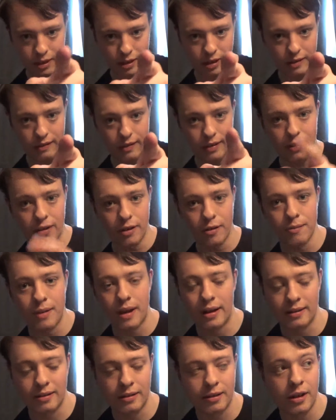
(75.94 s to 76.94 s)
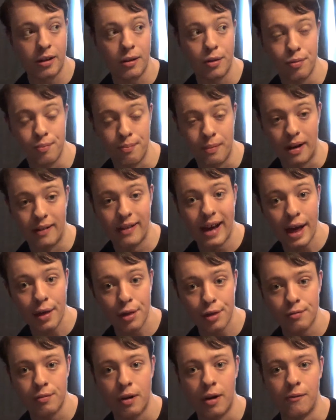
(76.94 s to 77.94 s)
You're a good man, because my
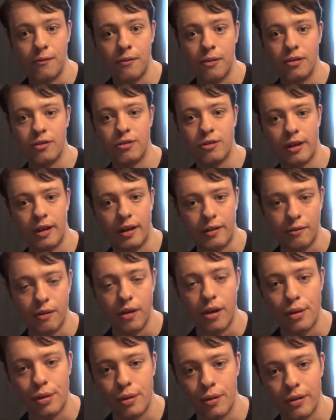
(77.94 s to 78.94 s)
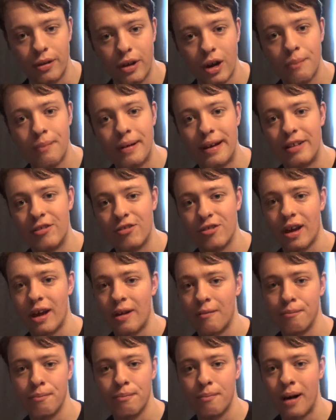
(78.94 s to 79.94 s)
last one was a gummage
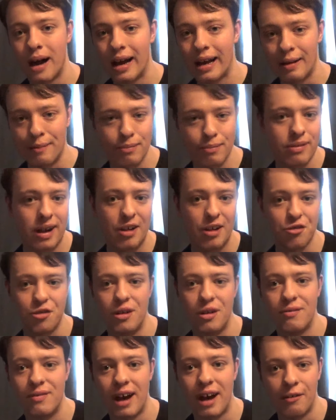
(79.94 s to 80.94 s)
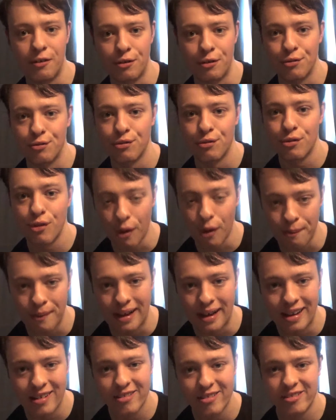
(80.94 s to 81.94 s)
and my impression of that was
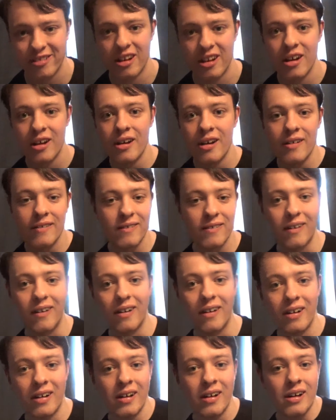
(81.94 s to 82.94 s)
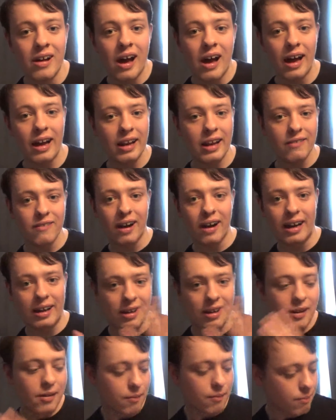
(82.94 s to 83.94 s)
rubbish. But anyway,
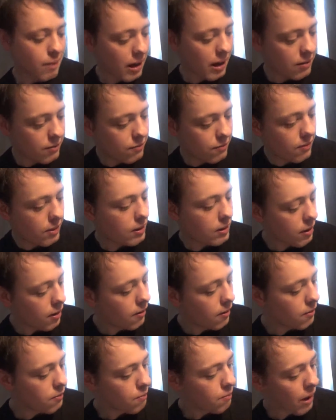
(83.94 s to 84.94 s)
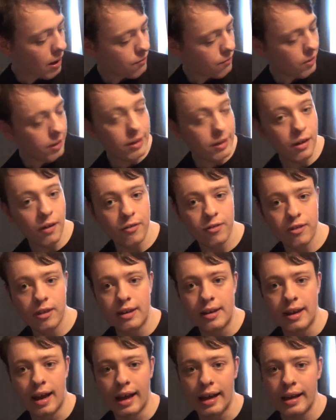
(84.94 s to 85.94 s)
my video
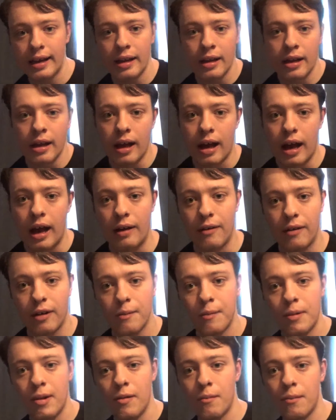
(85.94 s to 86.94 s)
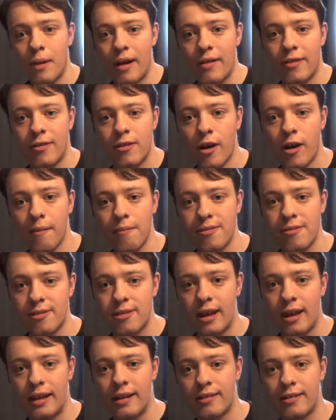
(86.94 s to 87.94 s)
today, I'm going to be doing my top
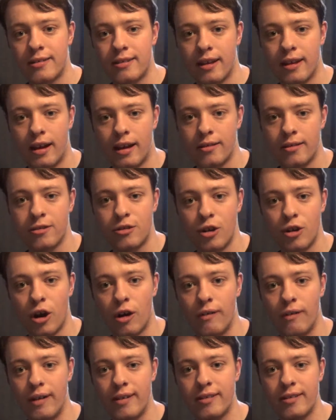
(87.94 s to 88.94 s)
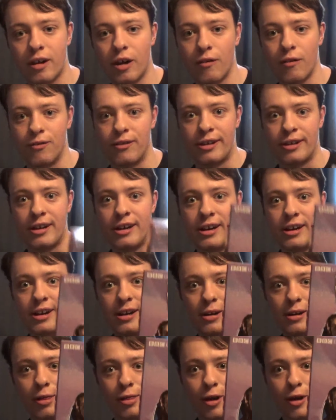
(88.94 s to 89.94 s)
6 stories of the
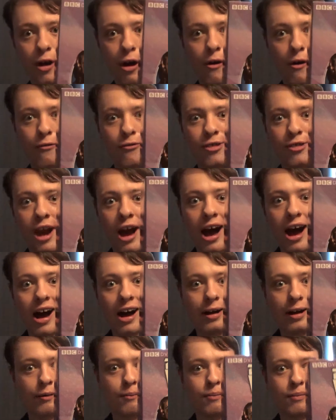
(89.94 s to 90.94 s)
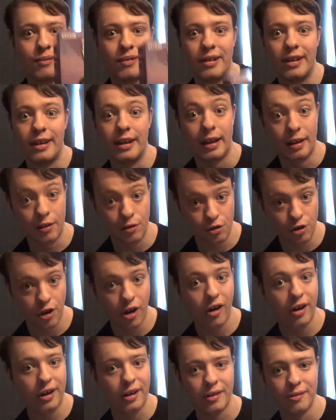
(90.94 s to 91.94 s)
Keys of Time.
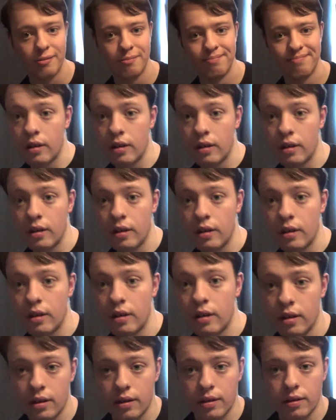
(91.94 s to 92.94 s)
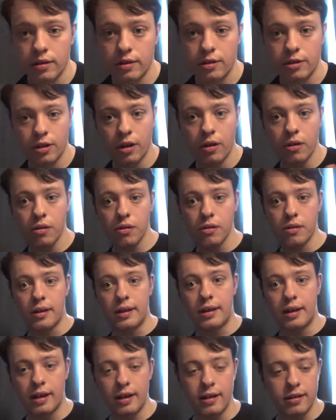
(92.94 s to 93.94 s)
Enjoy. So, the
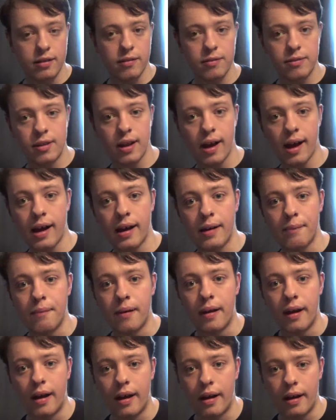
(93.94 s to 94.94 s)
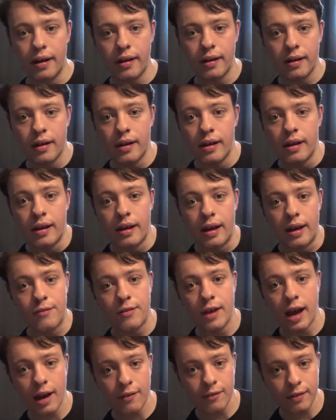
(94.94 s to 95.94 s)
Keys of Time, if
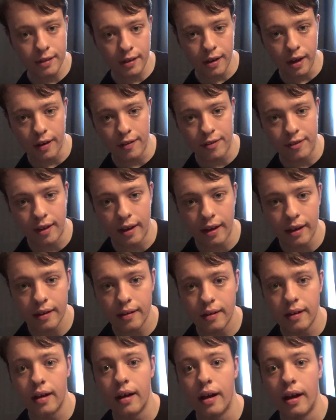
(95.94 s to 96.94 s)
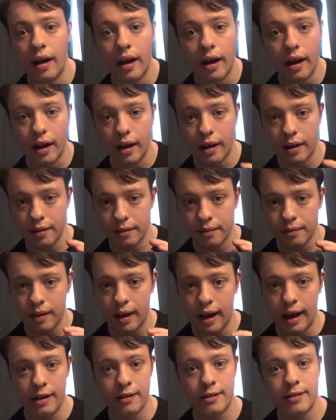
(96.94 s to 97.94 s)
you haven't got it,
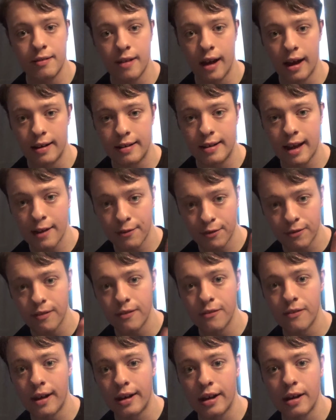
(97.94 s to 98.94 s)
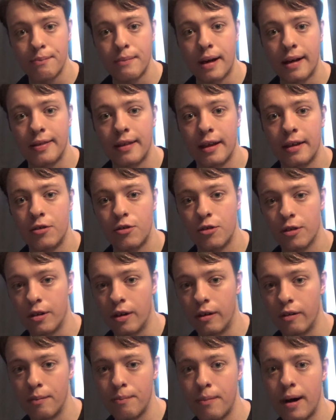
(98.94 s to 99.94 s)
I definitely recommend that you should
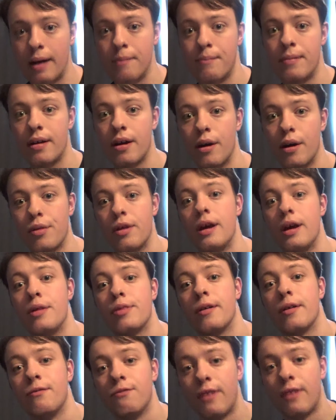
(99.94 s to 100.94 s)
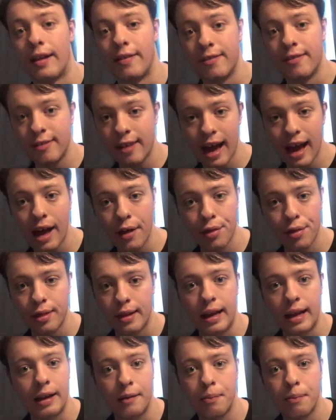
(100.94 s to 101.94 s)
go and buy it because it's a
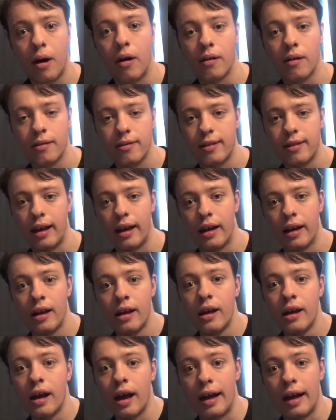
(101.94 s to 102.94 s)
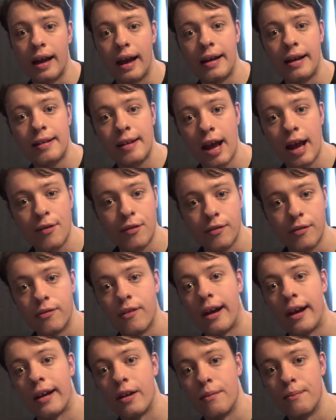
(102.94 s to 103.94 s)
fantastic box set. And I definitely
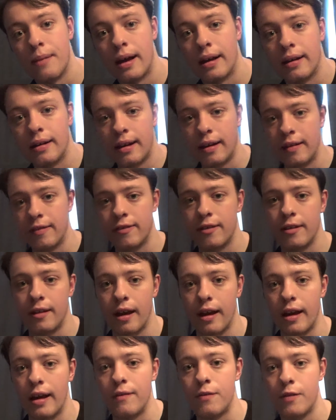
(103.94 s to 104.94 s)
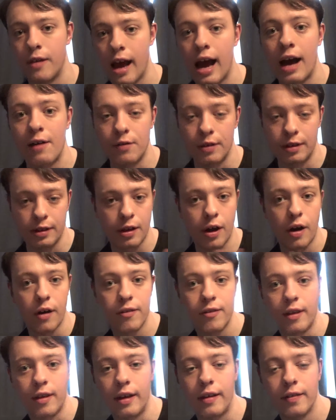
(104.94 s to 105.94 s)
recommend it to you if you haven't
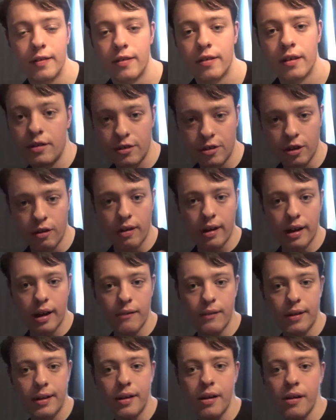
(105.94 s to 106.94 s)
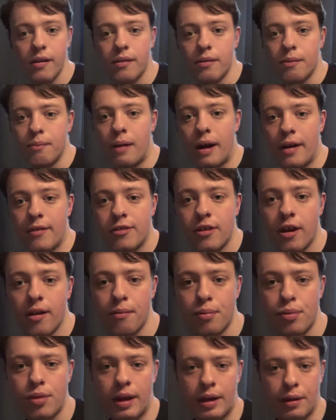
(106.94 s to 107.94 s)
got it. So here we go, my
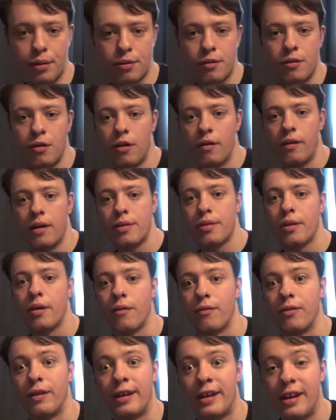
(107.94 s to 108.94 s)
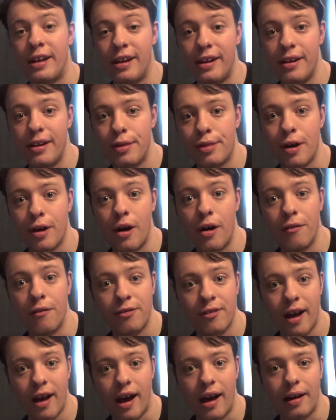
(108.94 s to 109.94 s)
top 6 stories of the Keys of
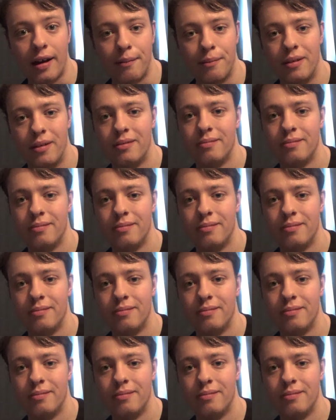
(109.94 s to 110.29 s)
Time.